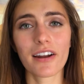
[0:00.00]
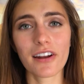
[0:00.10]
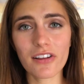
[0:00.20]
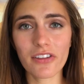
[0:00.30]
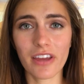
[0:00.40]

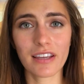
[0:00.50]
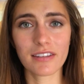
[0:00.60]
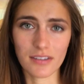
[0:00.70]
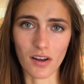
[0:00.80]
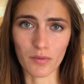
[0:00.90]
Another thing
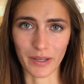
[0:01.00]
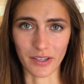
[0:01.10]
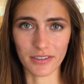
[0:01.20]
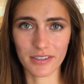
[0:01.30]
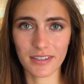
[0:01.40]
is salt
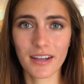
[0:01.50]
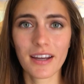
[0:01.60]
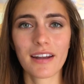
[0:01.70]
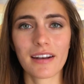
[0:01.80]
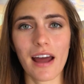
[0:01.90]
pills.
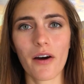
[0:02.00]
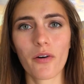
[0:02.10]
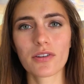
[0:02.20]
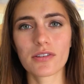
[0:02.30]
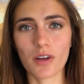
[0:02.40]

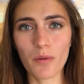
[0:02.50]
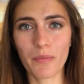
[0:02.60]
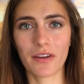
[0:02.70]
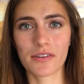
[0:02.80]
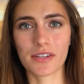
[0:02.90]
Now, salt
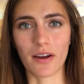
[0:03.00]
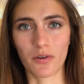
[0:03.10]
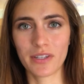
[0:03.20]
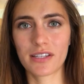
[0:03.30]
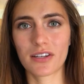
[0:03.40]
pills I
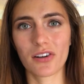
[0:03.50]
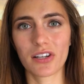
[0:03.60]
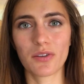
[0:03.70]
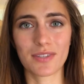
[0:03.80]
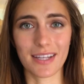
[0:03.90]
only
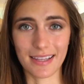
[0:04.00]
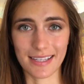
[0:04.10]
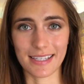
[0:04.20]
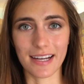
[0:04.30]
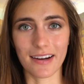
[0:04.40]
started using
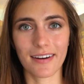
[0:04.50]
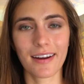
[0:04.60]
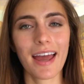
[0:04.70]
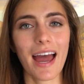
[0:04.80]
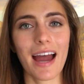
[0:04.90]
this year,
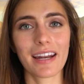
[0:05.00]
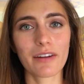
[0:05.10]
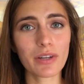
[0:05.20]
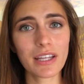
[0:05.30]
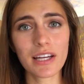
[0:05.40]
and I
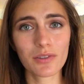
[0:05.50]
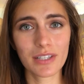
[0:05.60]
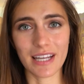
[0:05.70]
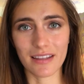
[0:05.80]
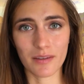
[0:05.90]
really
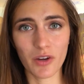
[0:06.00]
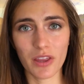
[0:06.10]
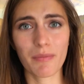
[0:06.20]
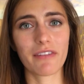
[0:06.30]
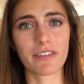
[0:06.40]
only take them
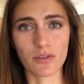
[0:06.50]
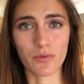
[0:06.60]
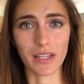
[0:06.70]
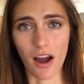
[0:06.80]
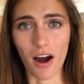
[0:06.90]
with me if it's a
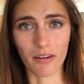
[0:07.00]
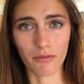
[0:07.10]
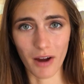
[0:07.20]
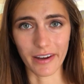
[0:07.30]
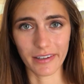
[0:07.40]
really hot
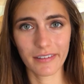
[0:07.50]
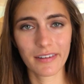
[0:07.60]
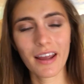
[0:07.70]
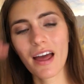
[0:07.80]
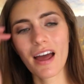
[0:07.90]
run.
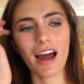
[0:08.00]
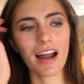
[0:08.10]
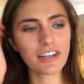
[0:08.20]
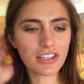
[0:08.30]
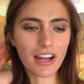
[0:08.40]
I
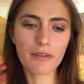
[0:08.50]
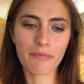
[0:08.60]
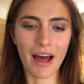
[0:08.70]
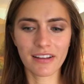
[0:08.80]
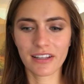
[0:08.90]
just kind of
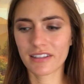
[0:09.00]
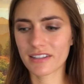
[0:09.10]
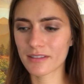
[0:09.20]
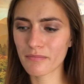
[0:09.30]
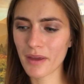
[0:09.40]

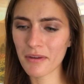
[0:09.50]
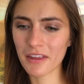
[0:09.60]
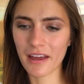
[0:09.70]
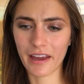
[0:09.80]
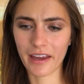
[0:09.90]
balance, maybe
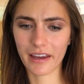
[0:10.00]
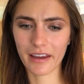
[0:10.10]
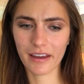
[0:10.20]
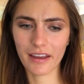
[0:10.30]
like